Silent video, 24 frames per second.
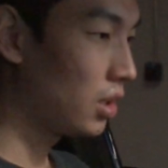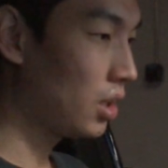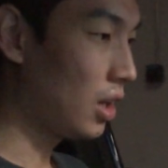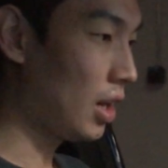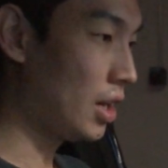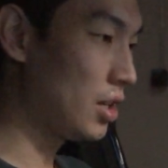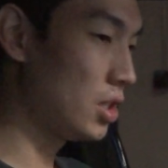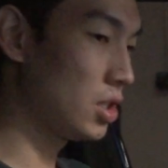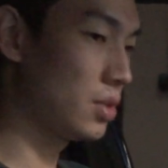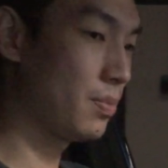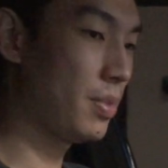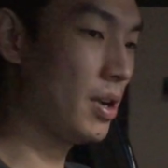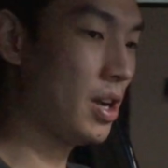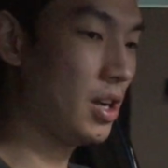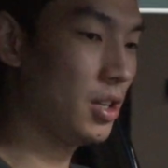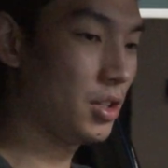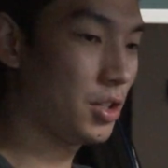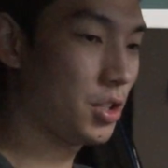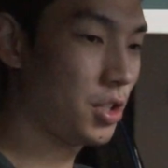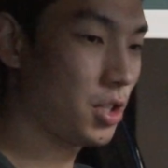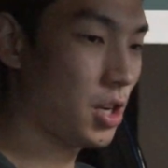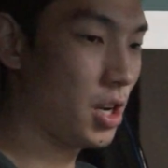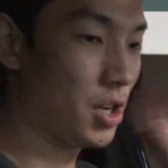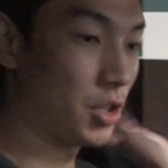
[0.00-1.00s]
I just bought
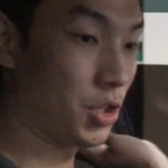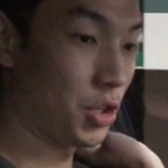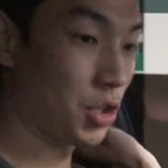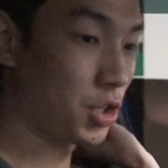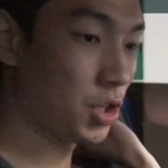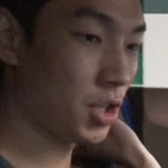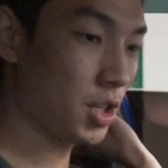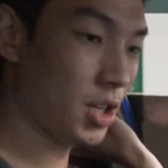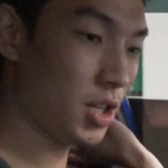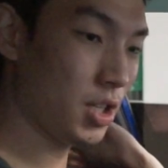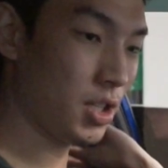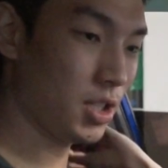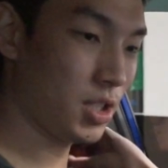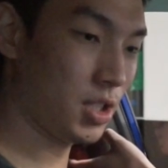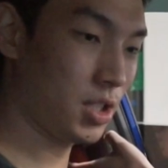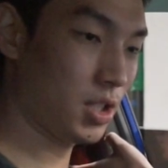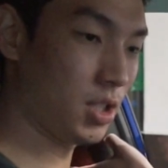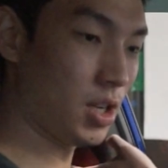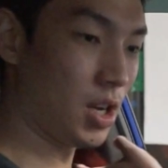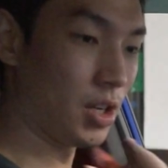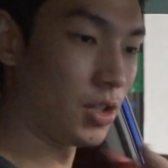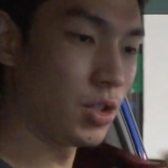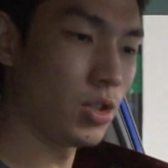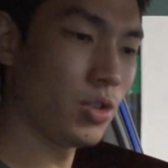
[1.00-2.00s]
a shirt,
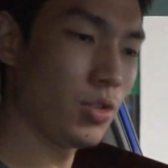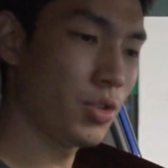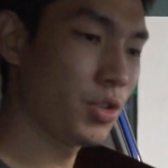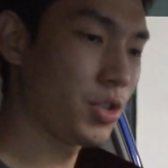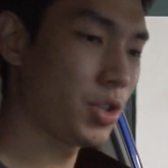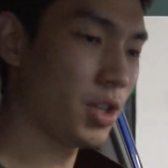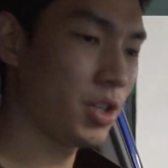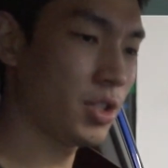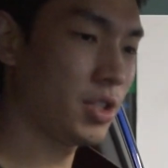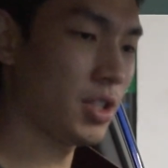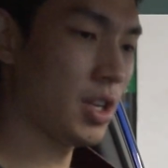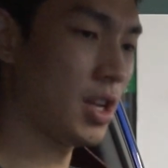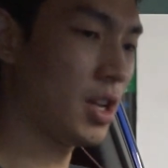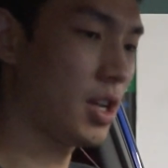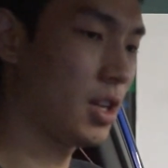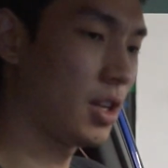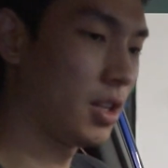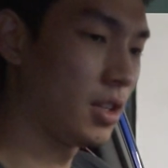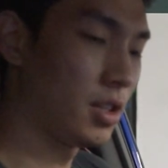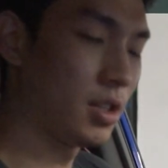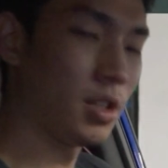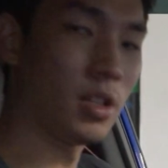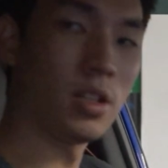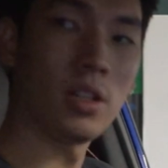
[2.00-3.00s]
2 shirts,
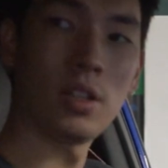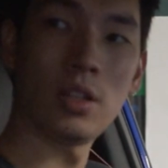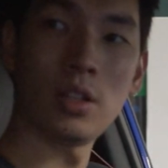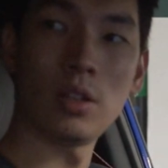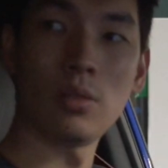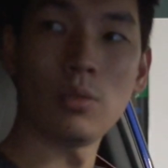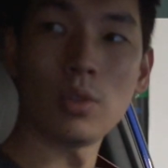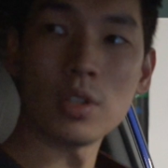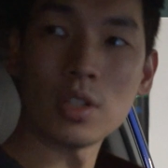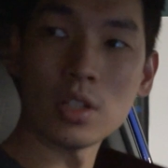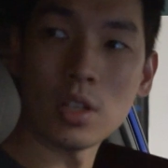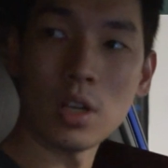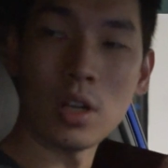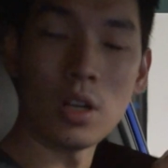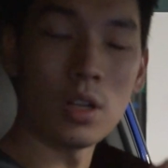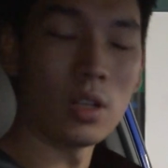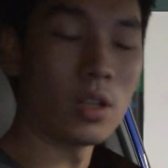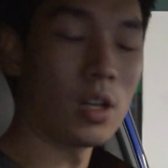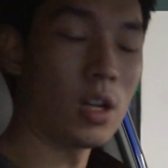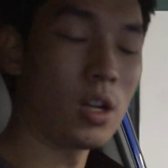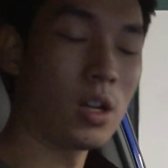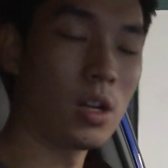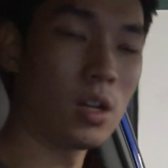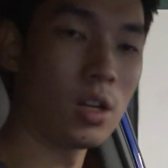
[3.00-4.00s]
and what's it called?
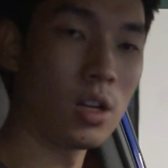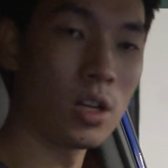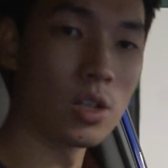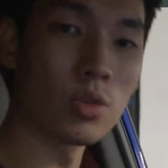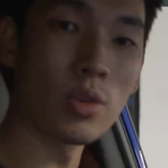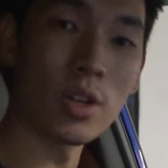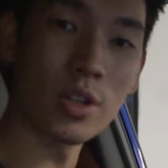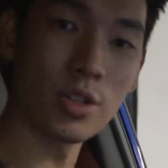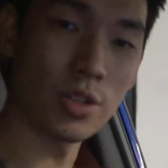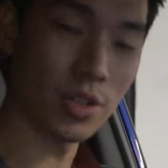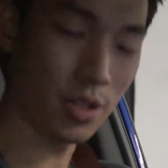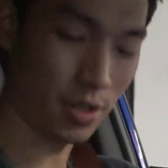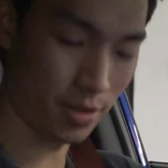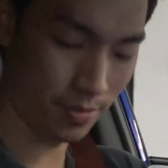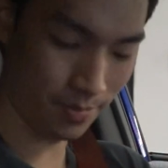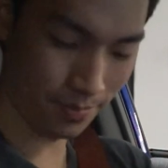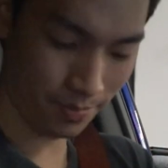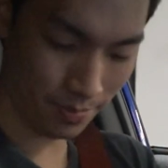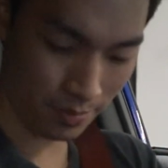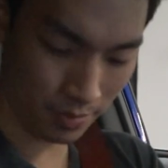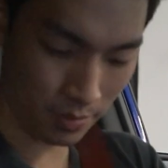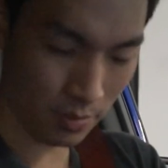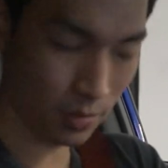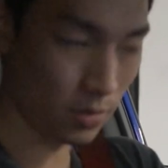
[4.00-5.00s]
A sweatshirt.
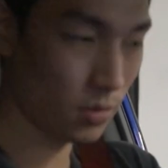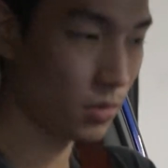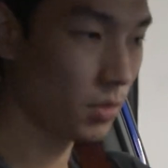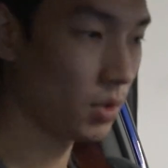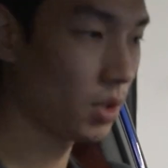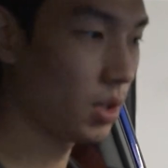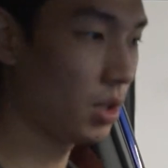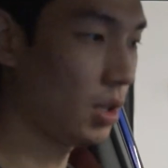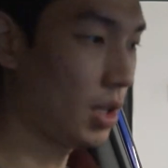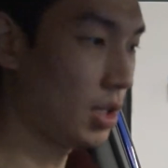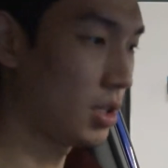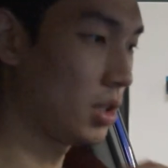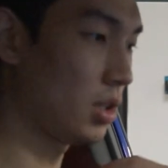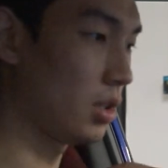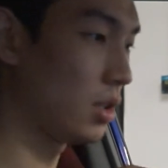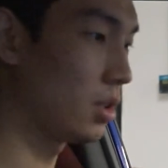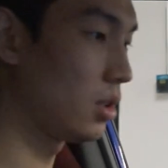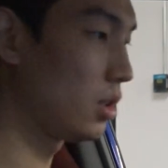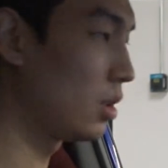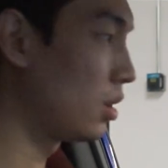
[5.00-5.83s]
That's it.